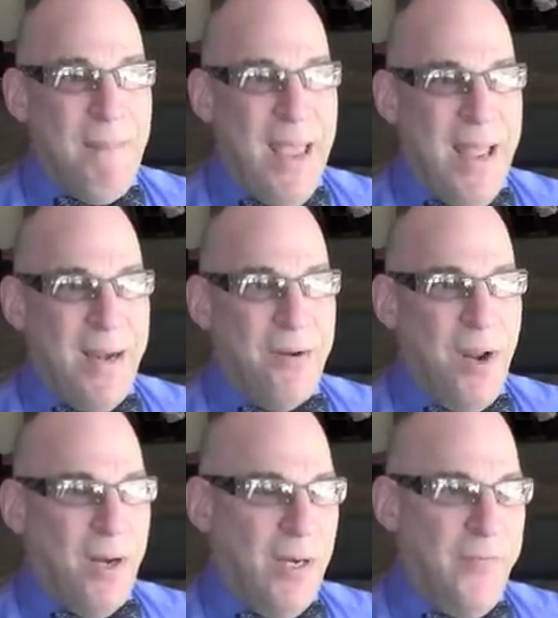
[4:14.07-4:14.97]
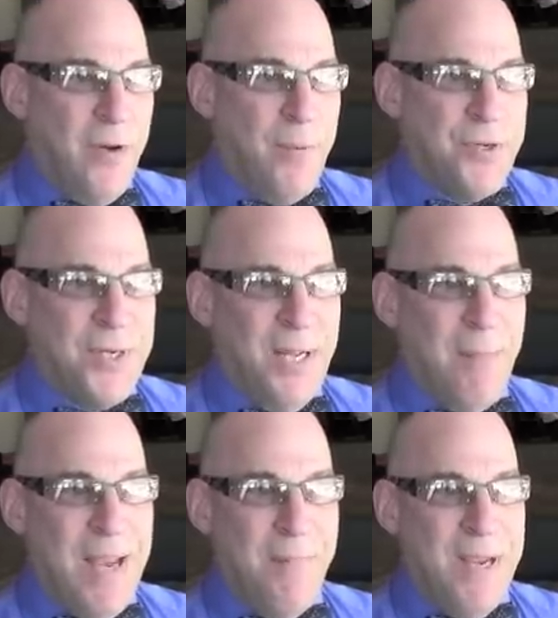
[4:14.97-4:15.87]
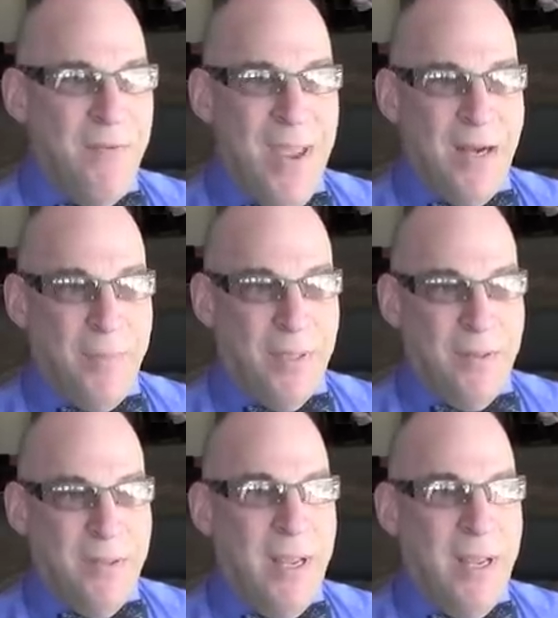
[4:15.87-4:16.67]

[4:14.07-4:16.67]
and not all of your personnel might be available.